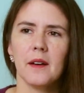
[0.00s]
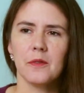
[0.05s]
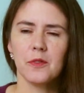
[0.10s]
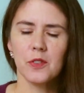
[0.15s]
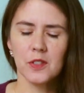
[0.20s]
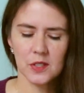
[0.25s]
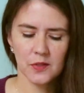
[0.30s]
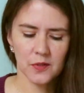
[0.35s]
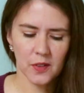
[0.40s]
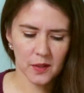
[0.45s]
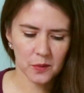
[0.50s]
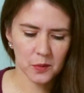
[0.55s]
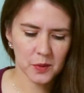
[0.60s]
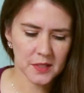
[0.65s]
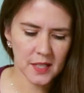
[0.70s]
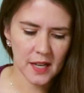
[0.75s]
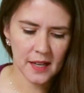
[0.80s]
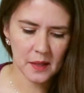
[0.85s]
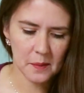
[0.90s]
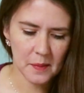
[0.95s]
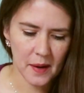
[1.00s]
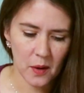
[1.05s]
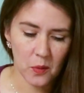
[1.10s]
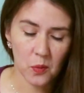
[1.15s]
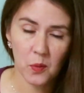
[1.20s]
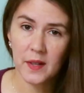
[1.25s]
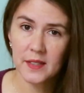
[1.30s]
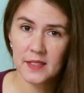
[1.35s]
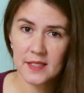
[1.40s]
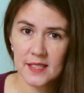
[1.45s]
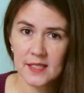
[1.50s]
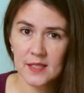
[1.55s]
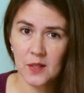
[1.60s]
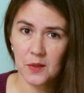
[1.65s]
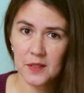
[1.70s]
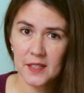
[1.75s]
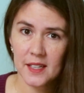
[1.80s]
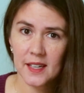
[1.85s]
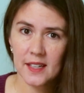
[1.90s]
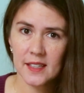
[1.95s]
first of all, we'll talk about what
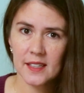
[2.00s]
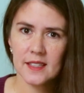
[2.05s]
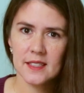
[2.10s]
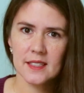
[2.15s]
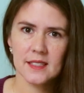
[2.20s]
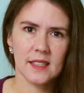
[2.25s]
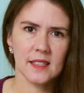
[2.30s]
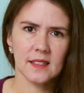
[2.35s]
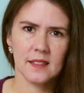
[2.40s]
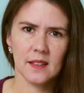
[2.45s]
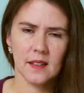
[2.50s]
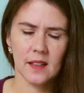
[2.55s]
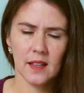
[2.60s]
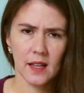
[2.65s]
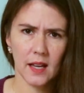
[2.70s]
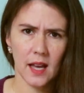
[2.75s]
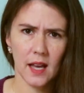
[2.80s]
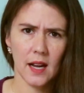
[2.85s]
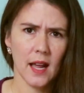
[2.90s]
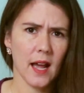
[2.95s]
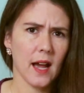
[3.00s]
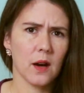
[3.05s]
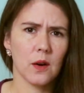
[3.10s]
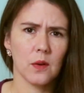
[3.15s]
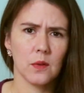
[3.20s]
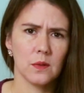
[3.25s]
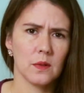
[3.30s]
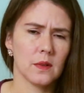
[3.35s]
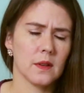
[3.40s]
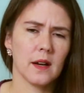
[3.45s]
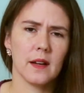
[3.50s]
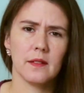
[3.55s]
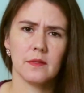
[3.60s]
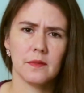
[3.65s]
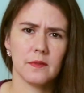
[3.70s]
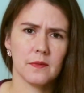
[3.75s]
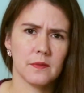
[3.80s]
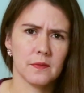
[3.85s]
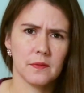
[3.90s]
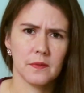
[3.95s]
dystonia is and kind of how I
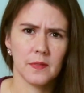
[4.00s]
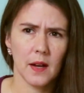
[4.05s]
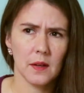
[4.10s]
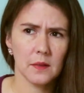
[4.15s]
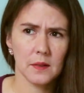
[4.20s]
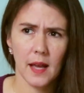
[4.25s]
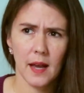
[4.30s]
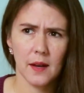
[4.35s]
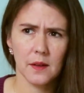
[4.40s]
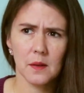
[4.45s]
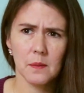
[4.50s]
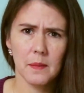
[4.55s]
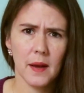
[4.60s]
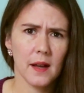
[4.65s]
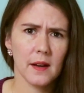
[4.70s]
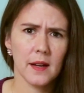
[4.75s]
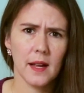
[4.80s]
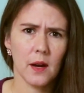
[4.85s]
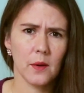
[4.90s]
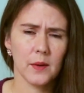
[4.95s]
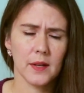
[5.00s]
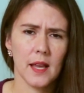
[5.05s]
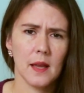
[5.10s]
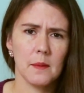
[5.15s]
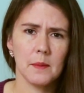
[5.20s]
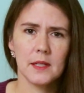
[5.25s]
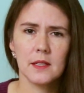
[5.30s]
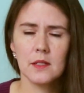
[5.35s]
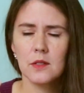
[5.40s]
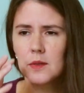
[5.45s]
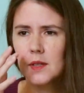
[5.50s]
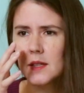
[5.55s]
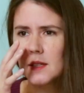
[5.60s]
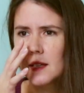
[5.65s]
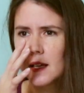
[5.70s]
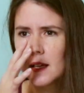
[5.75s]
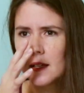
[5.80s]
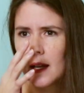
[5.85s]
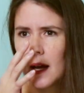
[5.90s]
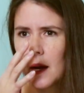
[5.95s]
found out about it, how I came into
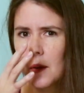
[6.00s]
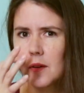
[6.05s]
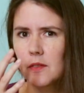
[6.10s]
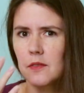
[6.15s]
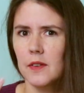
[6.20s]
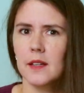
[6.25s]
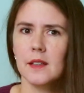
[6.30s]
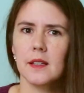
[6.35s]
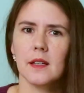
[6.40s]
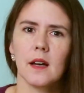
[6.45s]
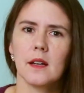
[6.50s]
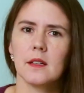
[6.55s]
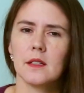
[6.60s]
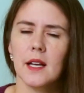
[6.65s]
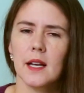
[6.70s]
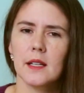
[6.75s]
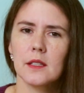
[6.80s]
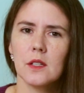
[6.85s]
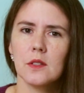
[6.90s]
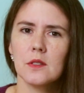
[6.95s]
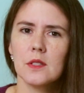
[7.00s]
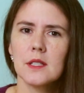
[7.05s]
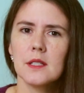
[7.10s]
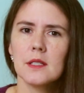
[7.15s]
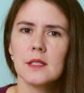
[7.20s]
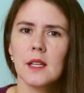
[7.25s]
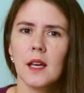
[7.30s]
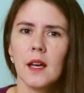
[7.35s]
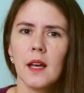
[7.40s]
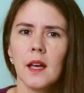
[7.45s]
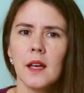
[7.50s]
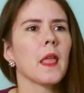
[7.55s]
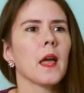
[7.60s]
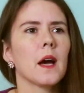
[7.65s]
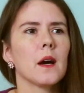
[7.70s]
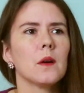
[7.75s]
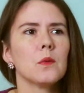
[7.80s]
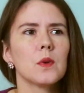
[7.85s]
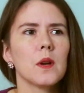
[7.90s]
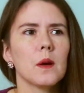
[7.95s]
it, and how I finally got a diagnosis.
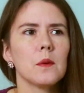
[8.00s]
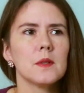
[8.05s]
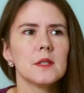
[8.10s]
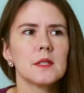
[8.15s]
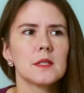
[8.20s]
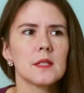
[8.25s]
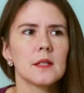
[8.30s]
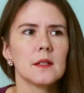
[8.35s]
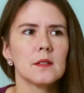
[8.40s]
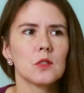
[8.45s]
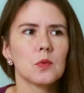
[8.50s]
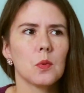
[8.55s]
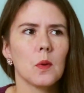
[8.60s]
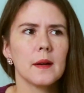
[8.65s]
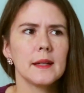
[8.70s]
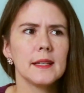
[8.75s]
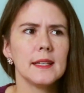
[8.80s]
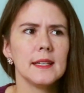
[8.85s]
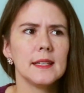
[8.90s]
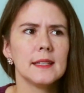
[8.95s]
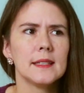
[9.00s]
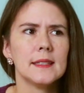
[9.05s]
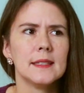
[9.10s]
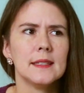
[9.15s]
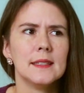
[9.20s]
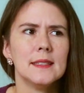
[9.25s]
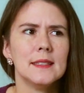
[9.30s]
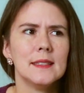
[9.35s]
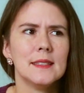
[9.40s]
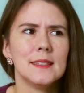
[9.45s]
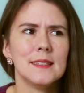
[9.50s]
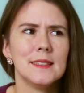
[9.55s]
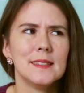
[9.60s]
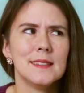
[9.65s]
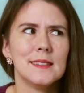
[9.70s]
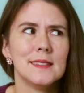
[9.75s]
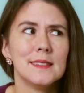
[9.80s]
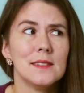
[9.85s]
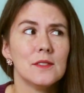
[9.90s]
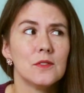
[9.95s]
When I was
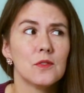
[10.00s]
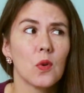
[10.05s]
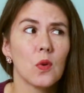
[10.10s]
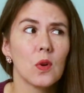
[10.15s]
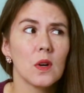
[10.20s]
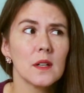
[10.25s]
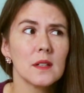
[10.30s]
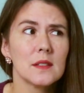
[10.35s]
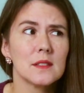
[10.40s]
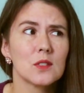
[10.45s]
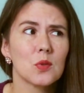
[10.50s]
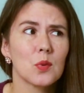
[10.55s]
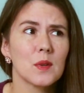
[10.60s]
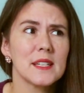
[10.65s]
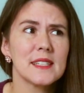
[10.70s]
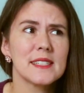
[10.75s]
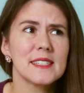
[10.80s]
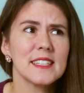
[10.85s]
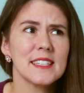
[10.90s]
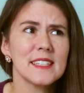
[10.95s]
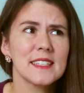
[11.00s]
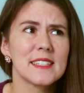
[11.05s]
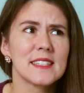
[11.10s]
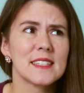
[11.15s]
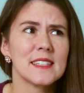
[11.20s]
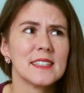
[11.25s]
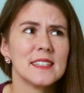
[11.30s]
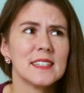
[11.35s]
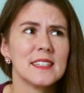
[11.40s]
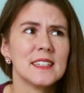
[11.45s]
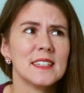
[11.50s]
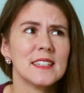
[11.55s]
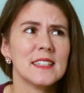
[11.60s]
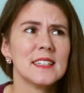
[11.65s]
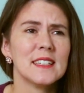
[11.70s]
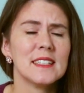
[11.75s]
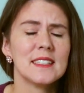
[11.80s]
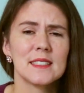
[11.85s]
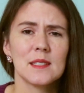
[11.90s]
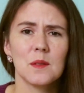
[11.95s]
26,
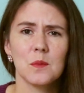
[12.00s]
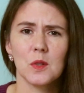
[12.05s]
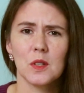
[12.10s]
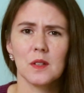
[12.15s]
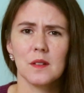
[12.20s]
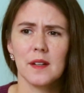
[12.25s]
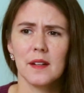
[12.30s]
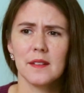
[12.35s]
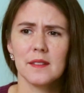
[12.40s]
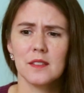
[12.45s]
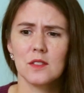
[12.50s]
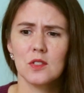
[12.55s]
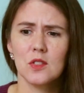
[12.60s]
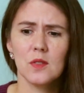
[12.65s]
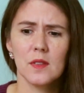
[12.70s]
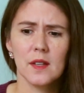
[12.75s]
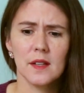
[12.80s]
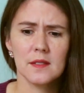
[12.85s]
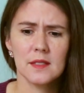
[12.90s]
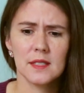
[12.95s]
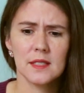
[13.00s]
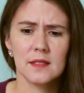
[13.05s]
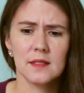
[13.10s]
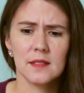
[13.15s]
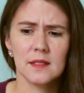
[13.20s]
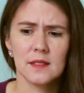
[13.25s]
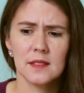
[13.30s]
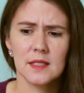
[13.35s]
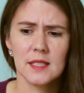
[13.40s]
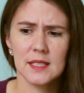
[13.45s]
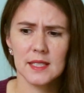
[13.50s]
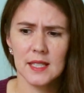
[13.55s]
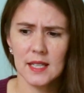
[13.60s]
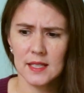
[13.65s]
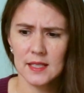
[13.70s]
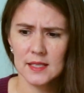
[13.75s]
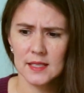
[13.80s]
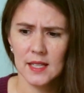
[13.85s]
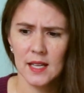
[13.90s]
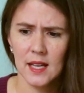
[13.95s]
somewhere around there,
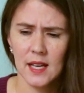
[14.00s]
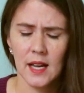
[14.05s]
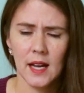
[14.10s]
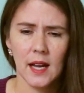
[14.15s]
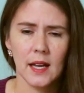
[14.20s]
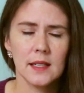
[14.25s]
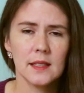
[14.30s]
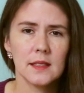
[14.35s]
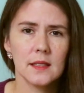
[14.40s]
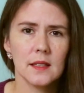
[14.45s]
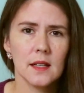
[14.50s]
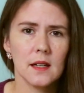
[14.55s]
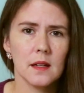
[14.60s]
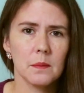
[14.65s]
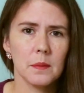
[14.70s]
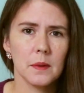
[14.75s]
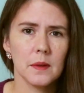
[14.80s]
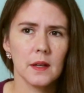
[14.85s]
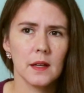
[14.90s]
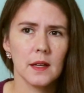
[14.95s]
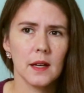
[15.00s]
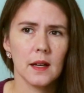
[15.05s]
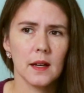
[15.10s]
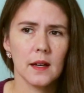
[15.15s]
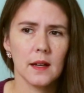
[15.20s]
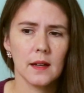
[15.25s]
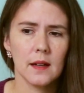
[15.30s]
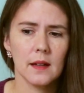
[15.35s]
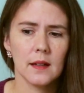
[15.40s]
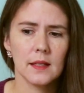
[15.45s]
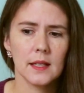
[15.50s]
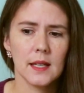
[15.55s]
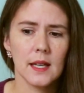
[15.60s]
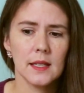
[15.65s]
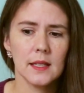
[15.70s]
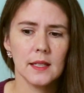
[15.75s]
2006, I ended up I